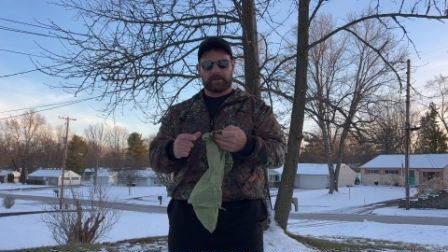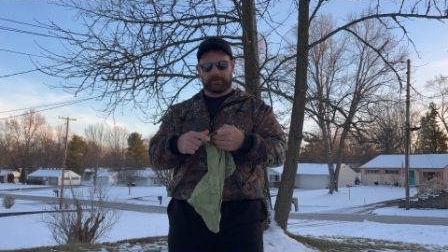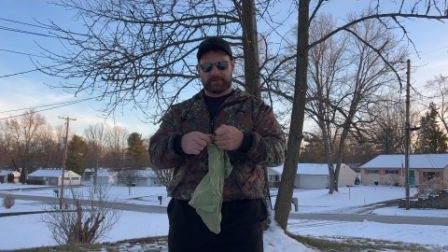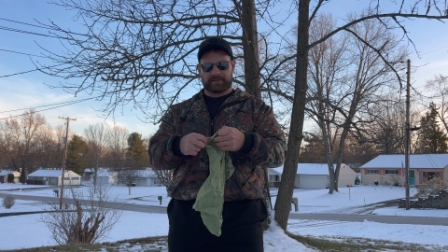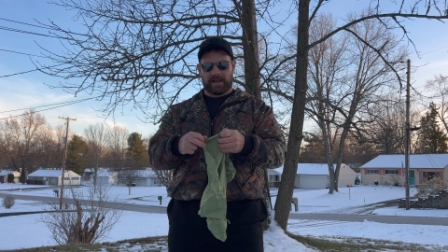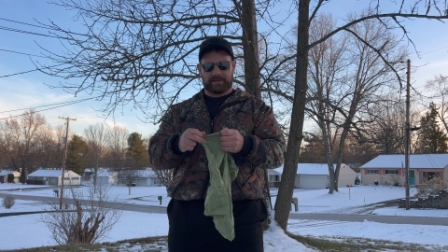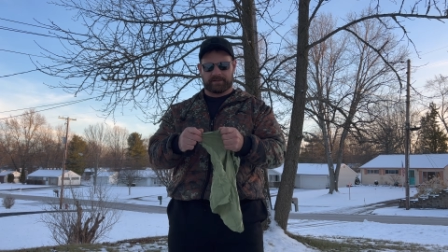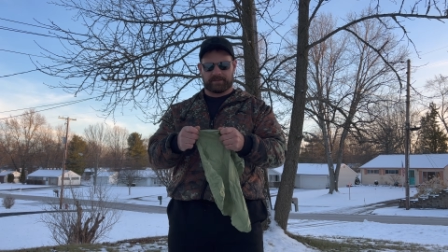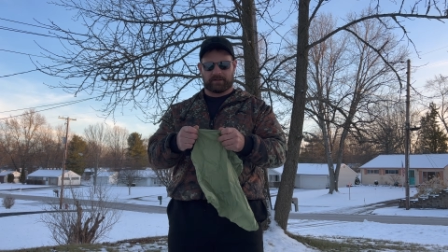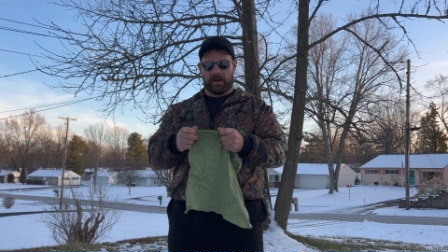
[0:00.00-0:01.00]
different
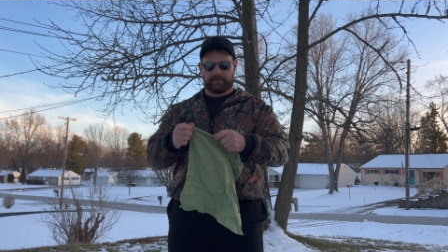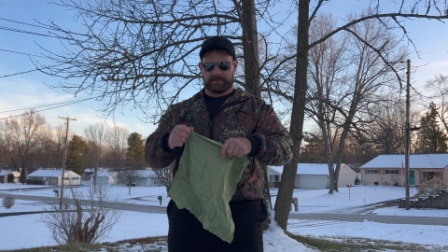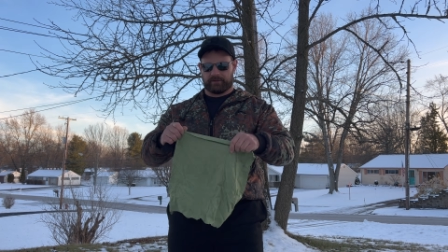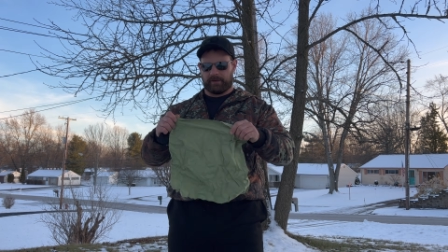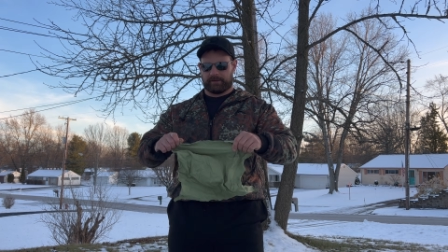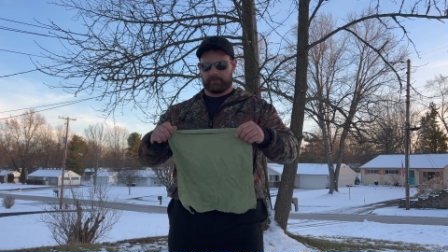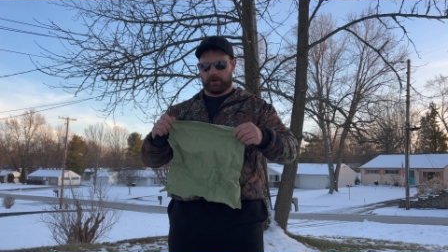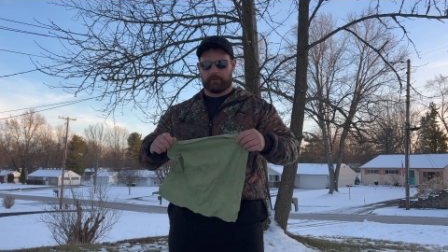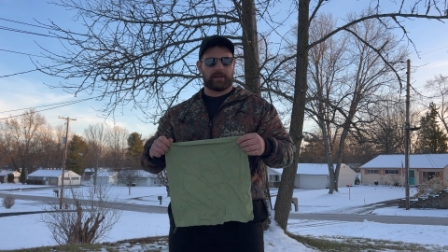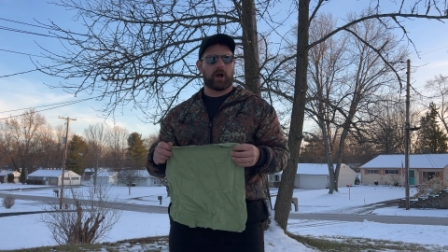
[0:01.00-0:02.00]
sizes, and obviously
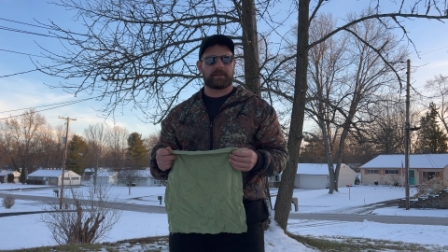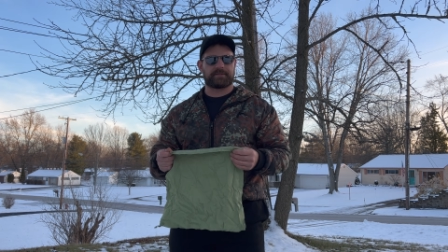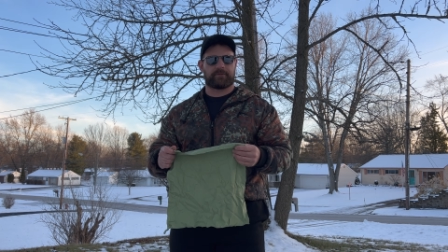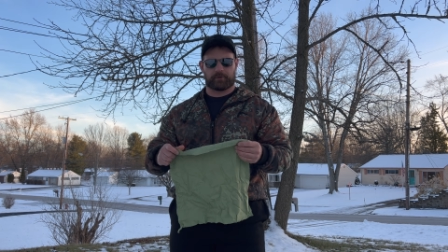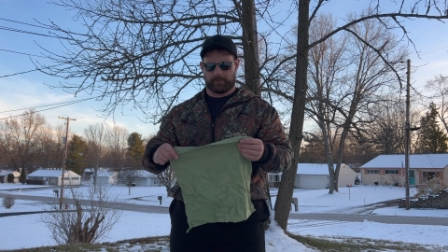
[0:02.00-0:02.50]
they cost different